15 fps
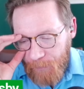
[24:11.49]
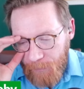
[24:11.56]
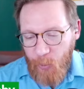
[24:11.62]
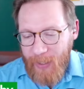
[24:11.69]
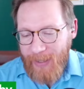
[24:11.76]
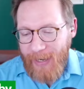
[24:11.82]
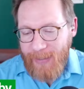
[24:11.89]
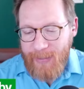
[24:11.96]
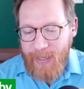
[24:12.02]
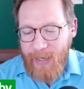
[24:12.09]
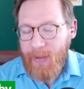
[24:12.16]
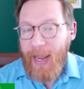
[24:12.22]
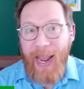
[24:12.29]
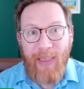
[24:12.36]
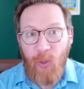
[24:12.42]

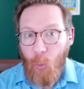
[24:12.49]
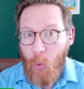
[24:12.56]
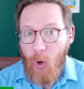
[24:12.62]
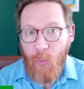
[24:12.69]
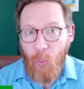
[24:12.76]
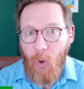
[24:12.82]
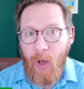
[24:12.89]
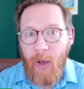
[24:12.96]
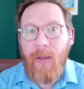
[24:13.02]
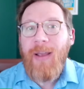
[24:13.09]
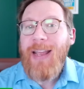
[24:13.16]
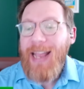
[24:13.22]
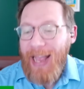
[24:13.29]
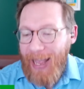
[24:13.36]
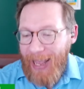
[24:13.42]
2019, they had the 1-1,
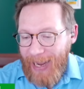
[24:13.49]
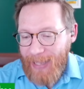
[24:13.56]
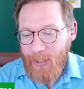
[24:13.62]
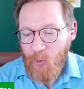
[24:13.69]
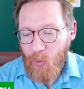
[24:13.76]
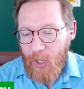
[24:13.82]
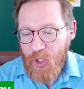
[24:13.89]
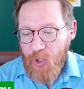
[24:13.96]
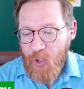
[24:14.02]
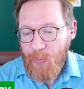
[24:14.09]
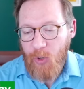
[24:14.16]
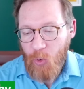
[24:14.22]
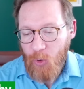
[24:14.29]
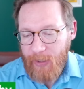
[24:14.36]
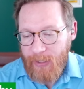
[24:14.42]
Adley
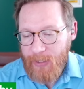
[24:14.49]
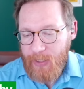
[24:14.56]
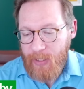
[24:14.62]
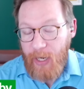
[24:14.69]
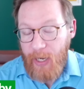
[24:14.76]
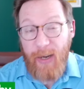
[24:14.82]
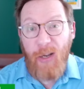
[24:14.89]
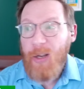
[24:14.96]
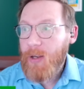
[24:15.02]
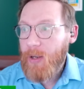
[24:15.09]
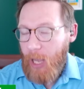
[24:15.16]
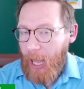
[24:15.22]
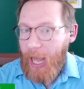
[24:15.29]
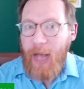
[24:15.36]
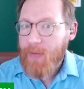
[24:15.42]
Rutschman, Oregon State.
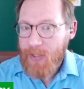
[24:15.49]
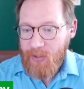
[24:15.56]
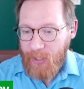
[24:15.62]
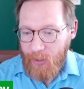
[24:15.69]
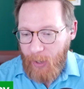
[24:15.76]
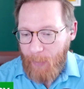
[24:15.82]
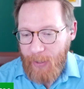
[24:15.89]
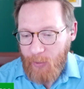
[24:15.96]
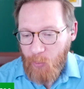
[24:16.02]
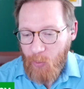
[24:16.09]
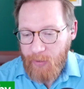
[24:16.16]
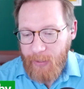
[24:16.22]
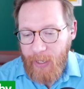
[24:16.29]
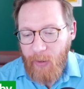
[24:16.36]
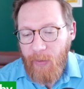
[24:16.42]
Obviously, that pick
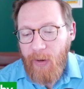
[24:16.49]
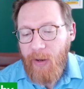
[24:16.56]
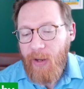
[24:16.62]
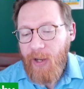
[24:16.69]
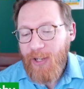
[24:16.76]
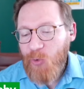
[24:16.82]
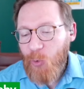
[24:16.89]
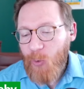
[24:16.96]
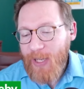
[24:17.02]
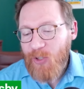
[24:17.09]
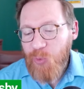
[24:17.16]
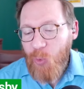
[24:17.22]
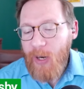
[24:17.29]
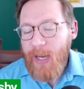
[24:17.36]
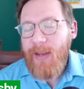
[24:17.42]
worked out.
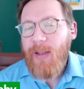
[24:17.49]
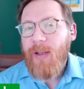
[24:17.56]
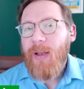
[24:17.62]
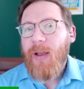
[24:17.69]
2020,